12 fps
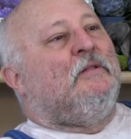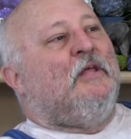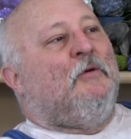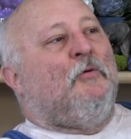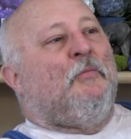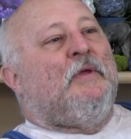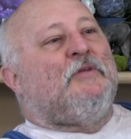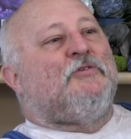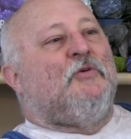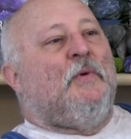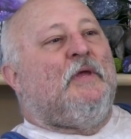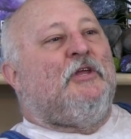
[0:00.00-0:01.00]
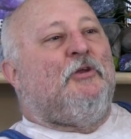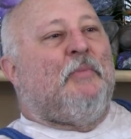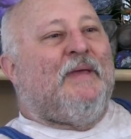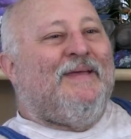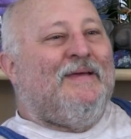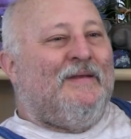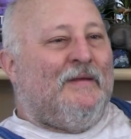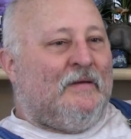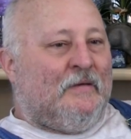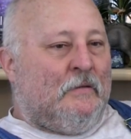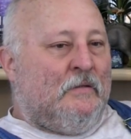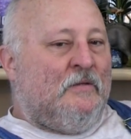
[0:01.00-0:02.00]
they were made so weak in the
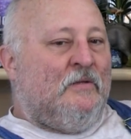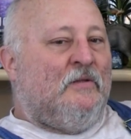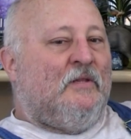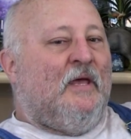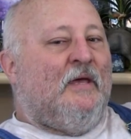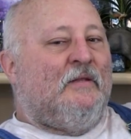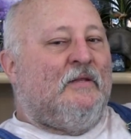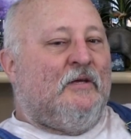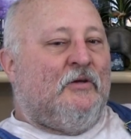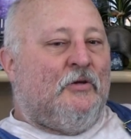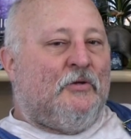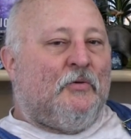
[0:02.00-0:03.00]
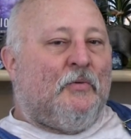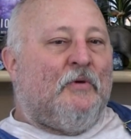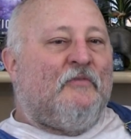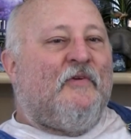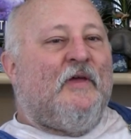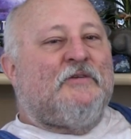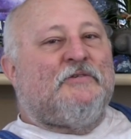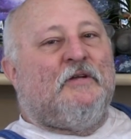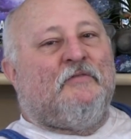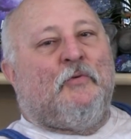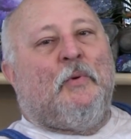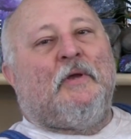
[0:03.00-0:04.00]
beginning that they couldn't grow fast
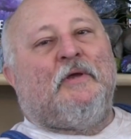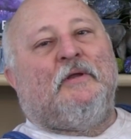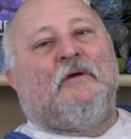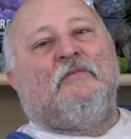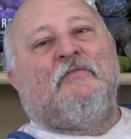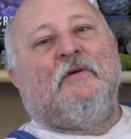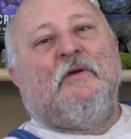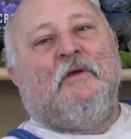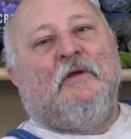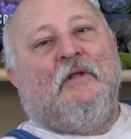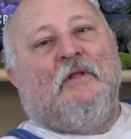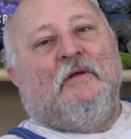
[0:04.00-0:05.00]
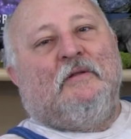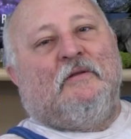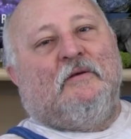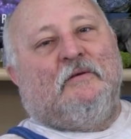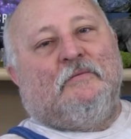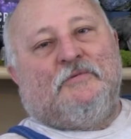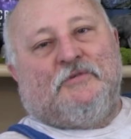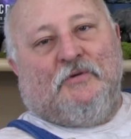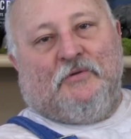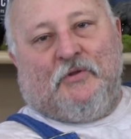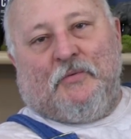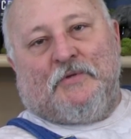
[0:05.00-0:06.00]
enough, quick enough to
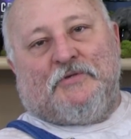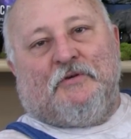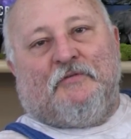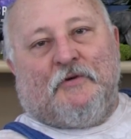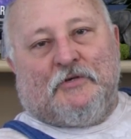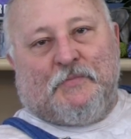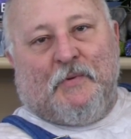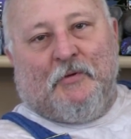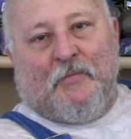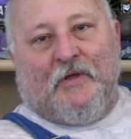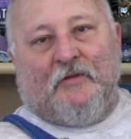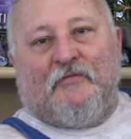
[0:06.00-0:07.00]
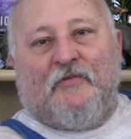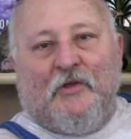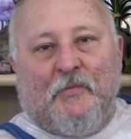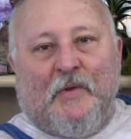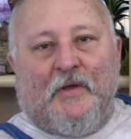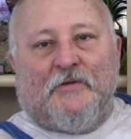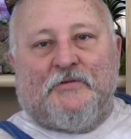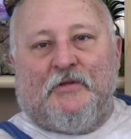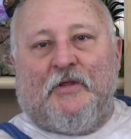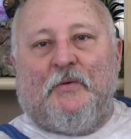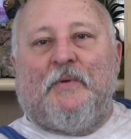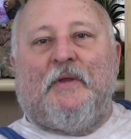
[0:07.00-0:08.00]
suit the original first being male and female. So
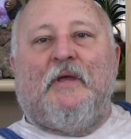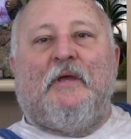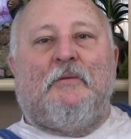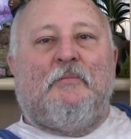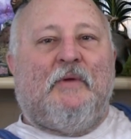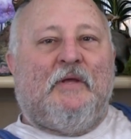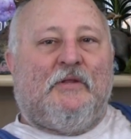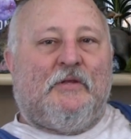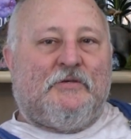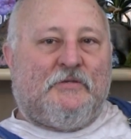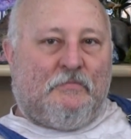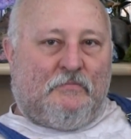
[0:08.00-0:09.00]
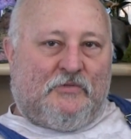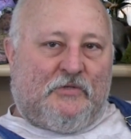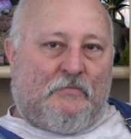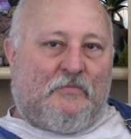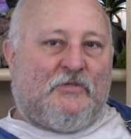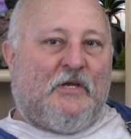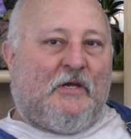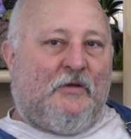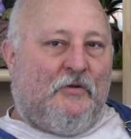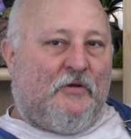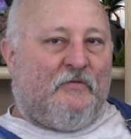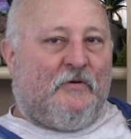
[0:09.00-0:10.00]
they went ahead and made this second
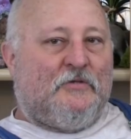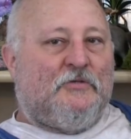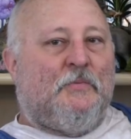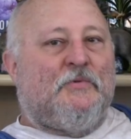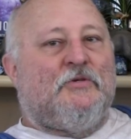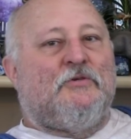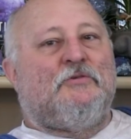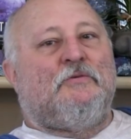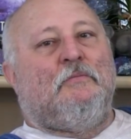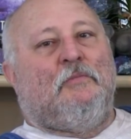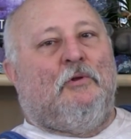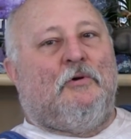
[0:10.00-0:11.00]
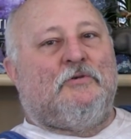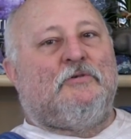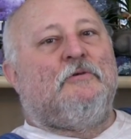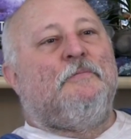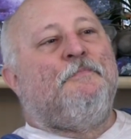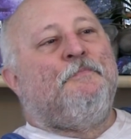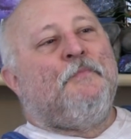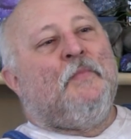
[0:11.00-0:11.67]
universe, which is larger,